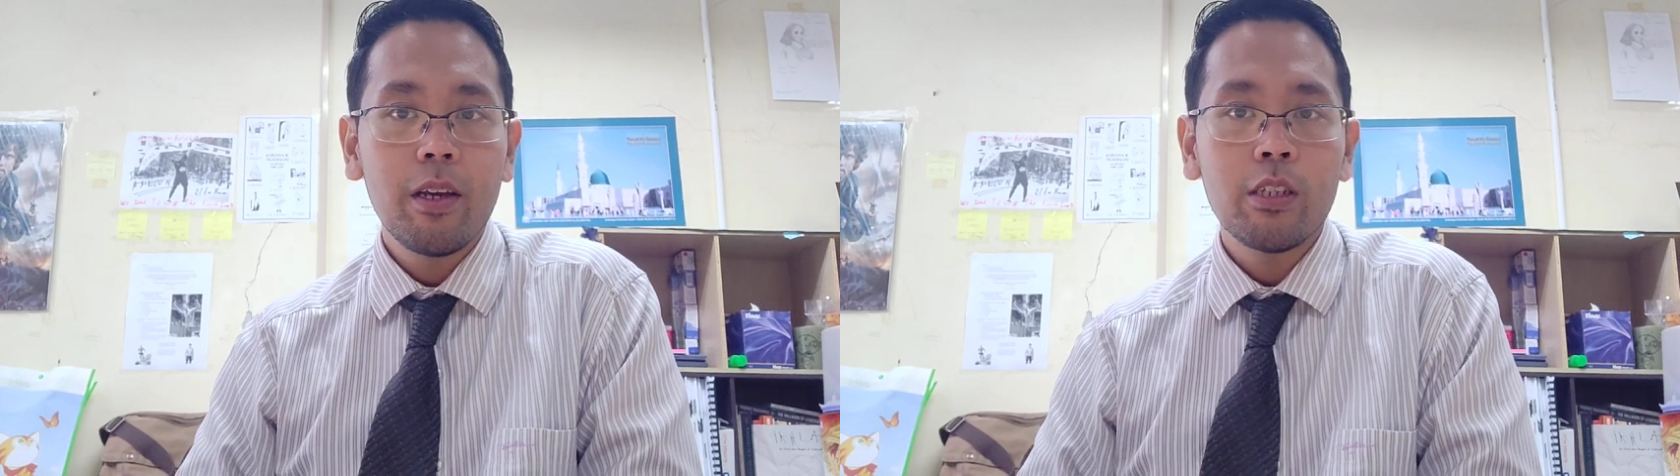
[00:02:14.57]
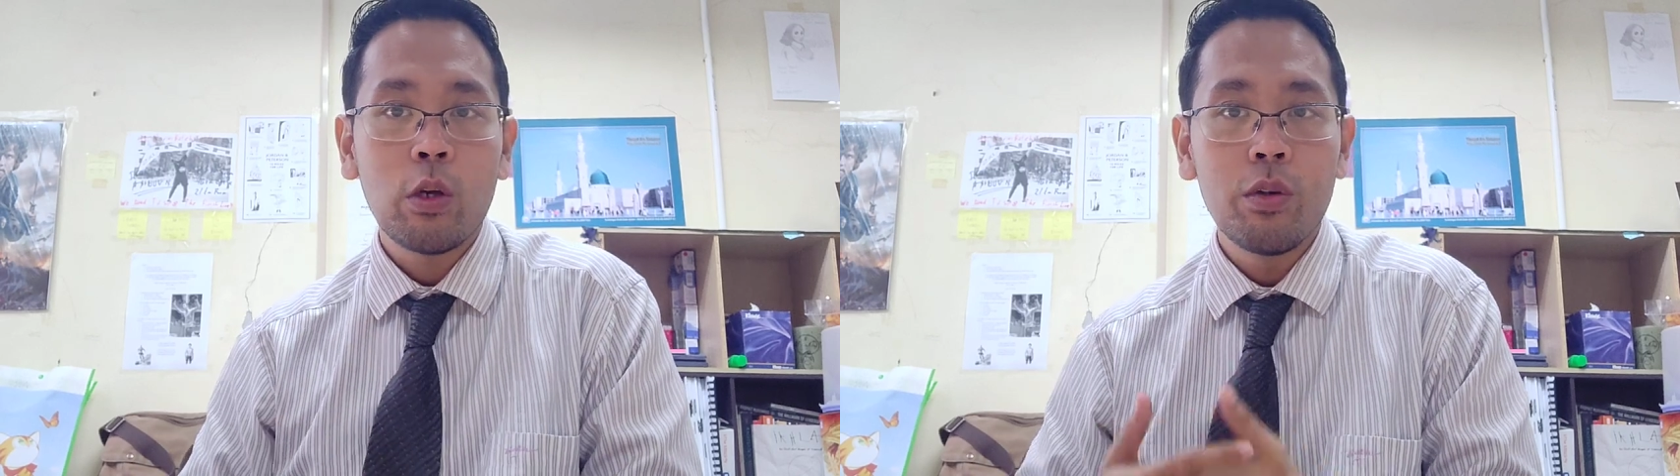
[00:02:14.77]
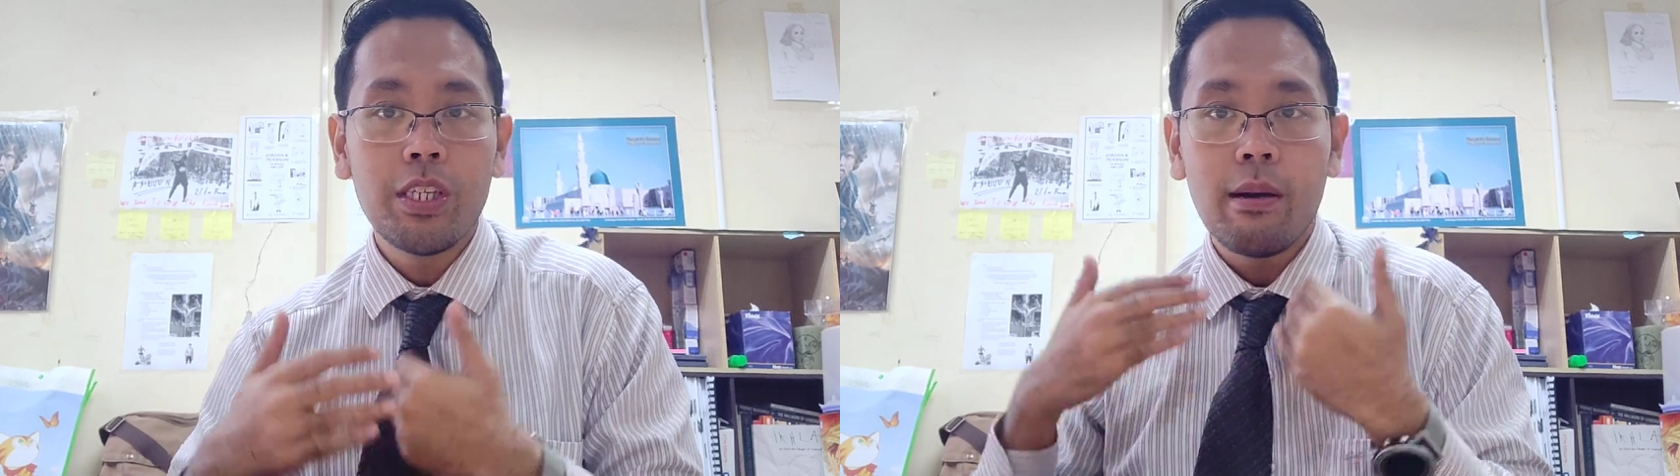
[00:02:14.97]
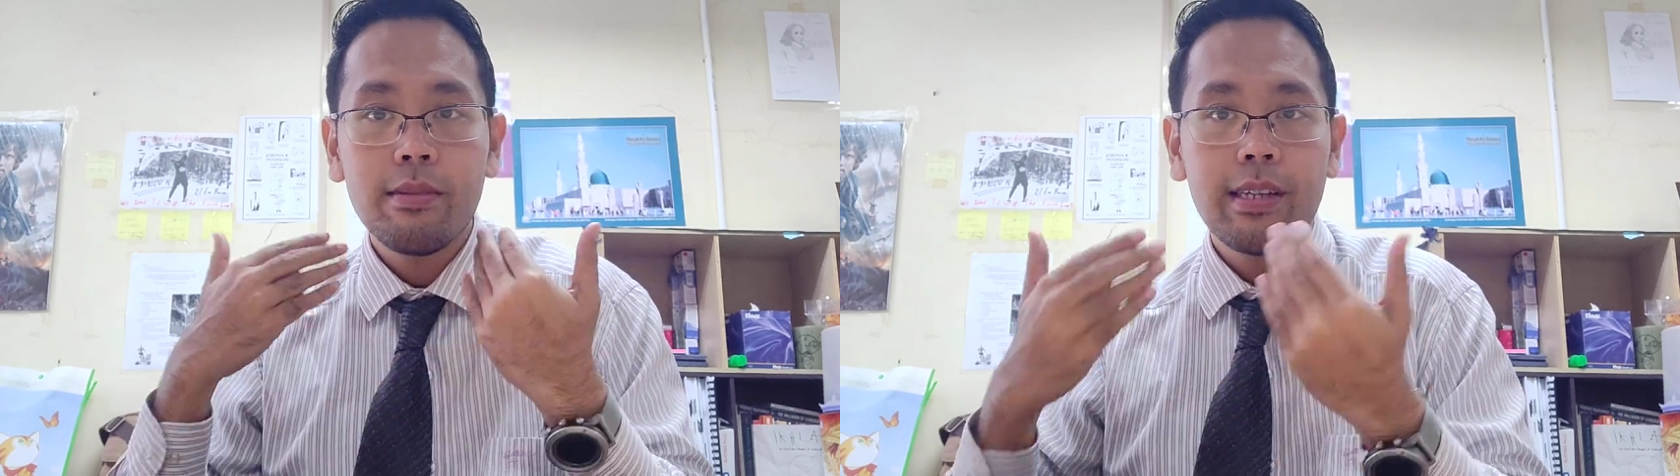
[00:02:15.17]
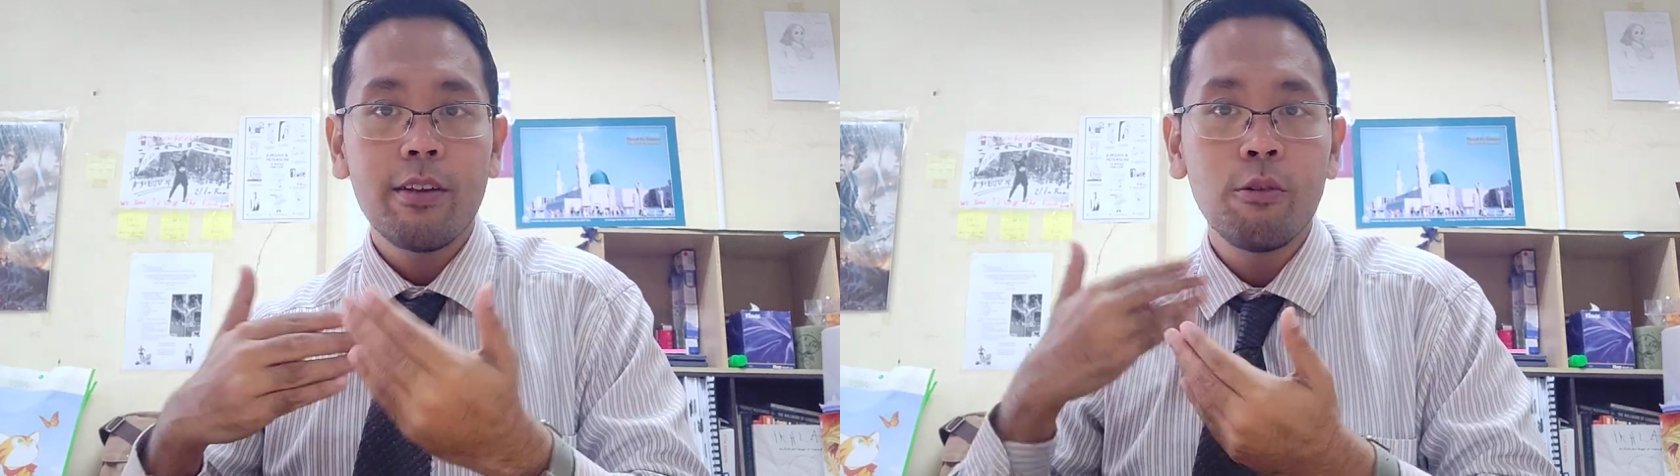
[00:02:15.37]
Because it will
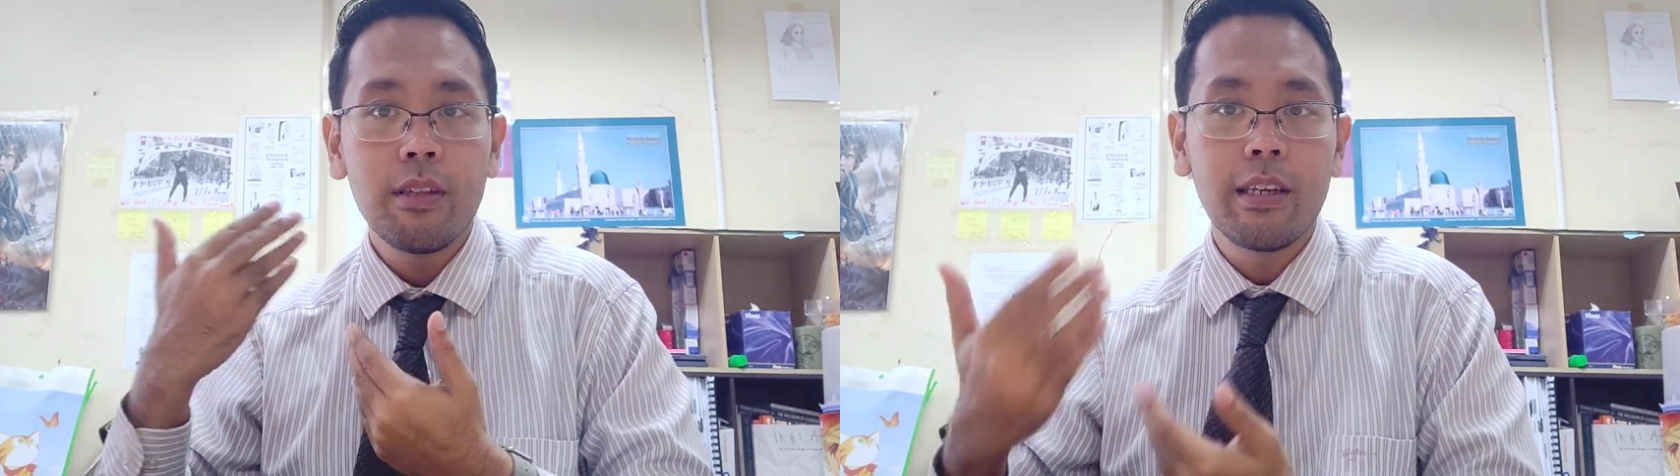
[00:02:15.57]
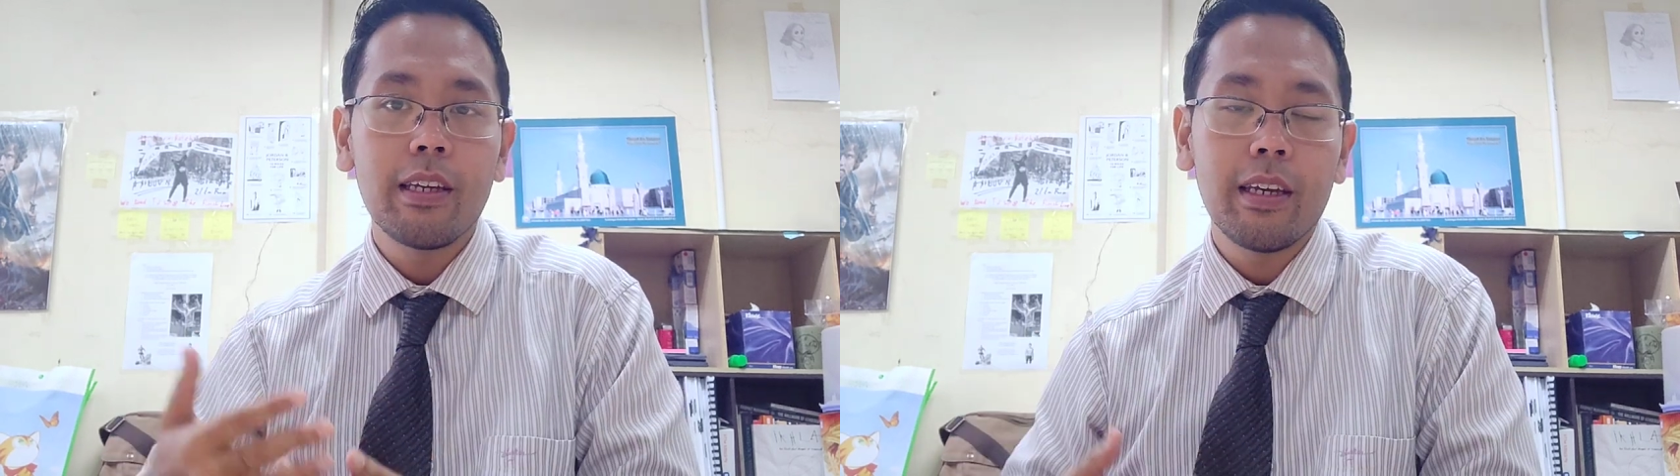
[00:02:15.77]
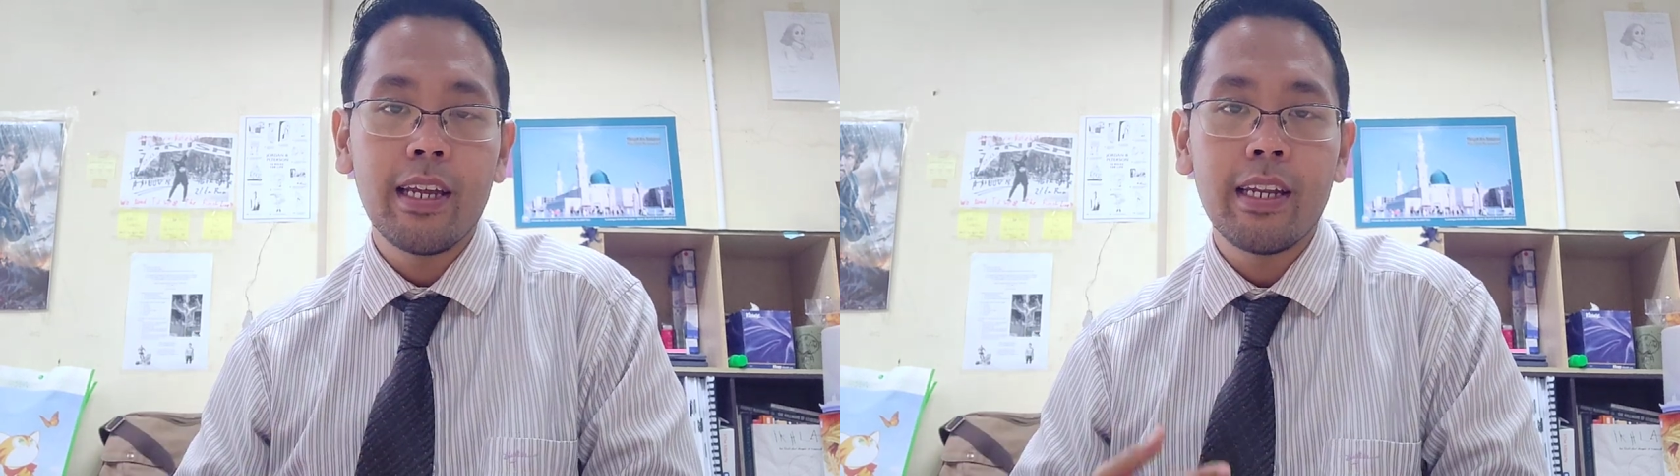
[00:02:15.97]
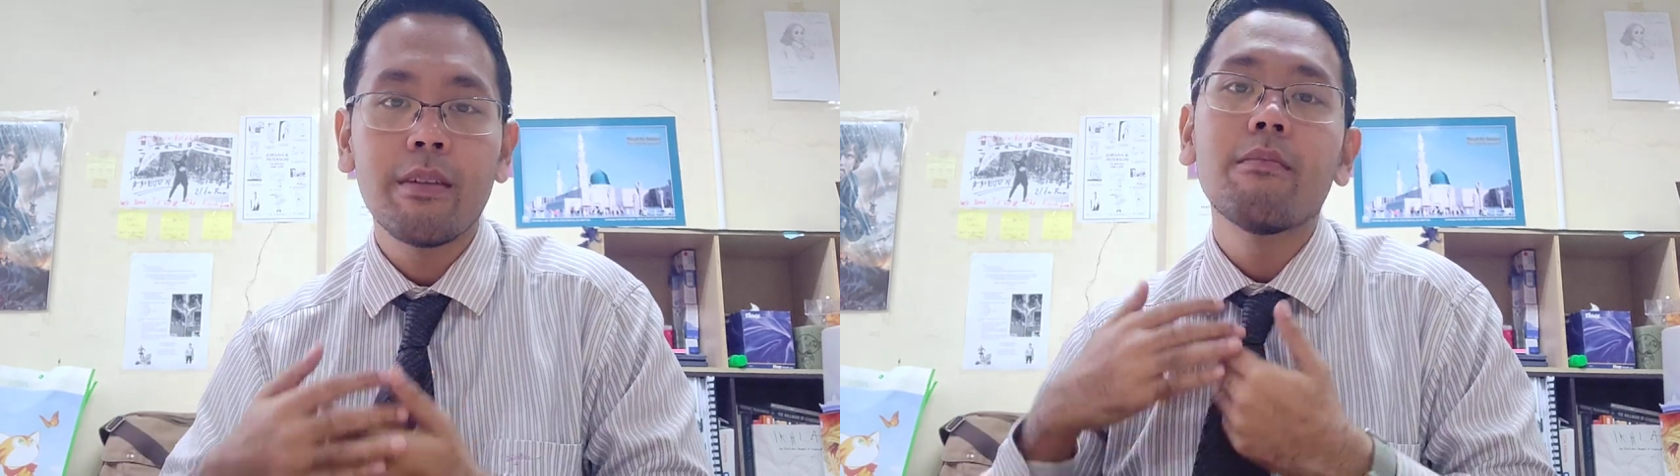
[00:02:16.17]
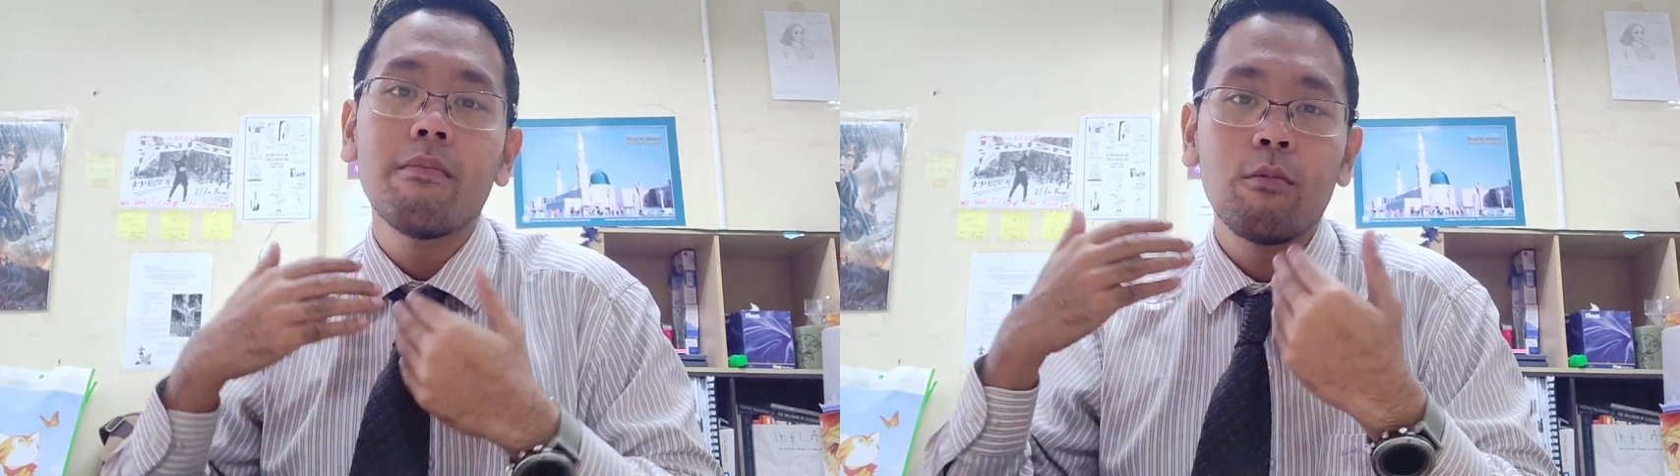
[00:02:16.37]
jumpstart your thinking and
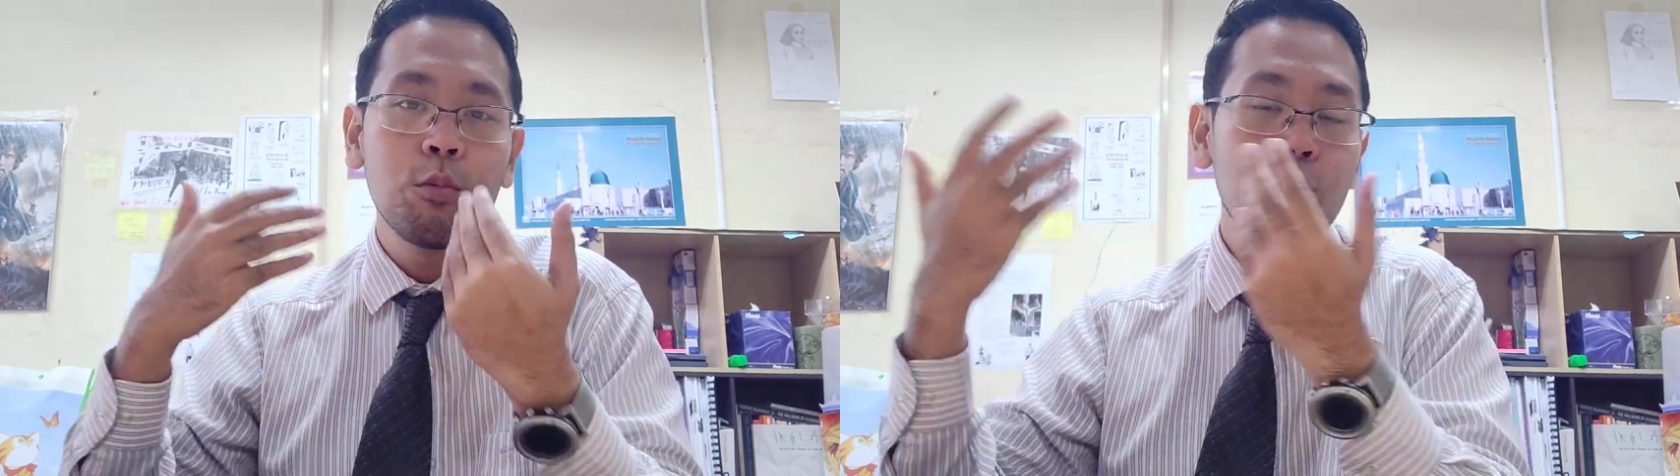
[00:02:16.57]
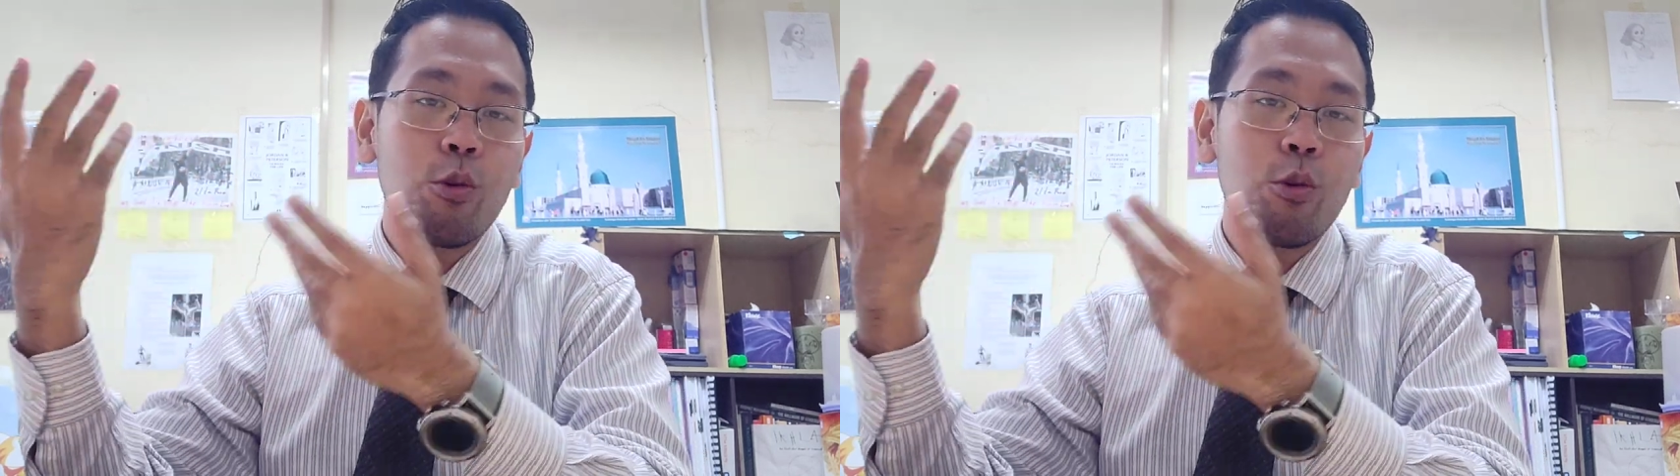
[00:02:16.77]
then,